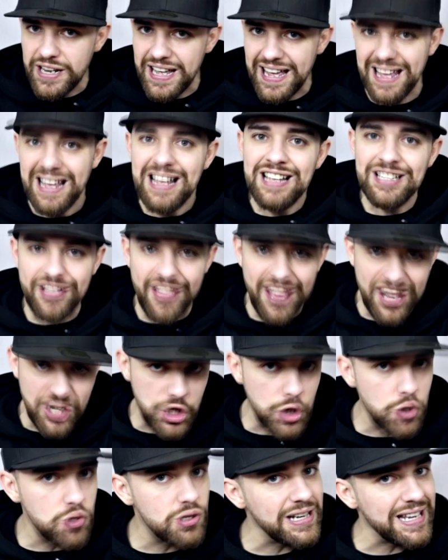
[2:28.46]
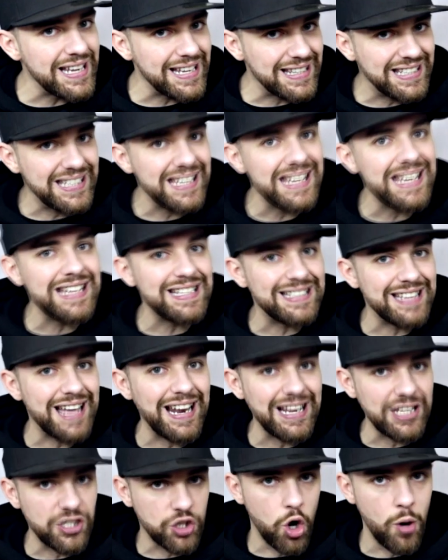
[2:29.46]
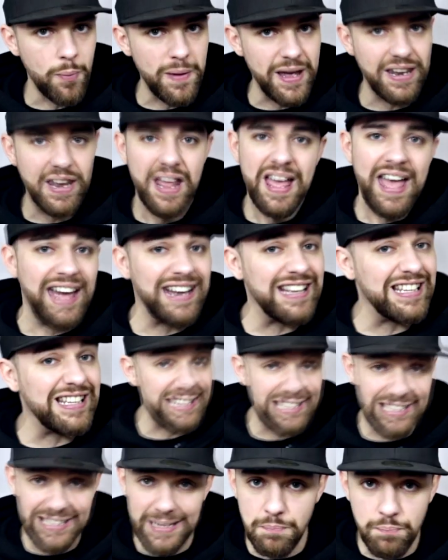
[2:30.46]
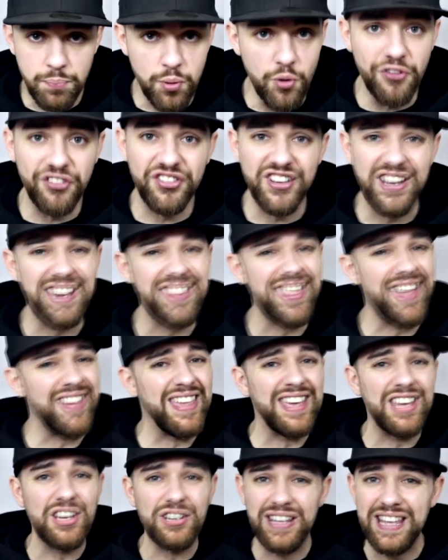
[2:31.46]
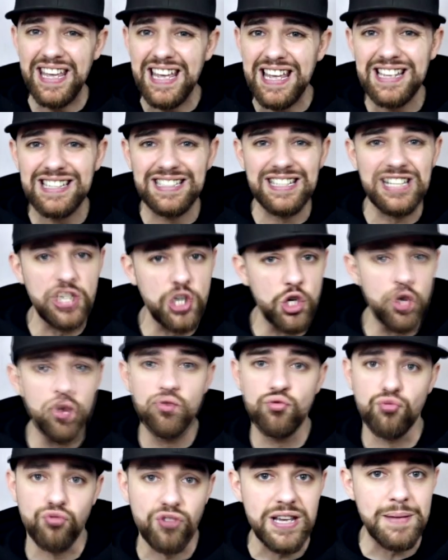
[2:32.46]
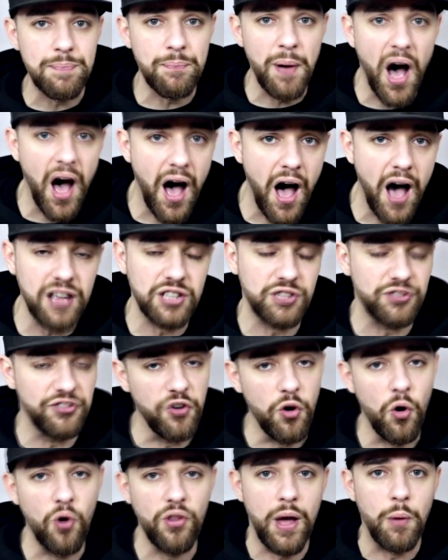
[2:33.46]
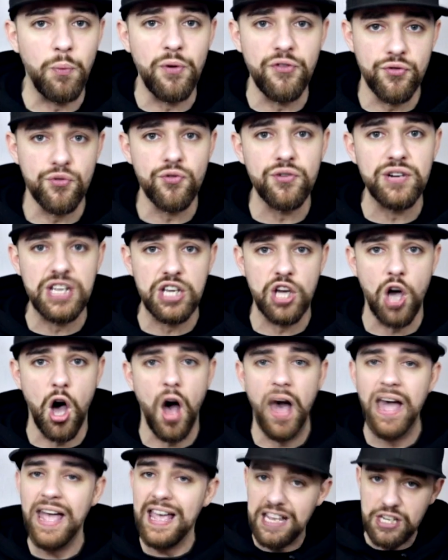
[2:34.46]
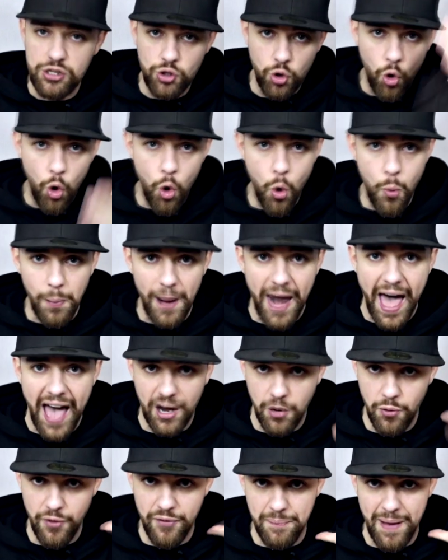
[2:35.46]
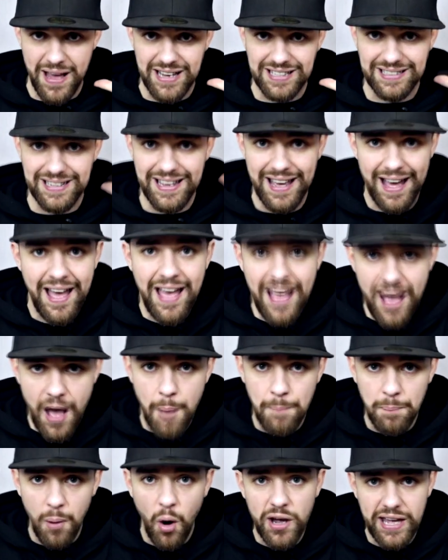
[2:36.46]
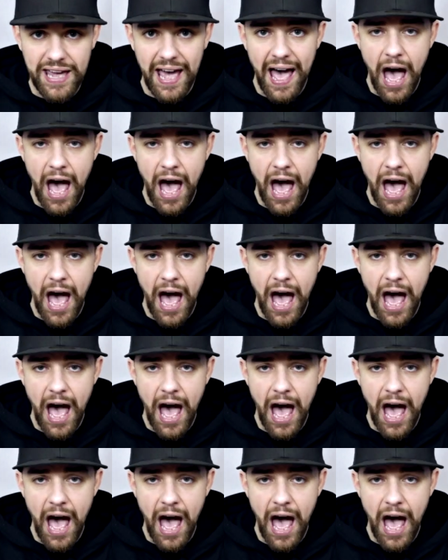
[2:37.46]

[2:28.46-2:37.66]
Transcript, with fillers: it, so that's usually a tease that it's coming, and simple figure that they could easily use reparts for that we've already got. He's all black with basically a, a biker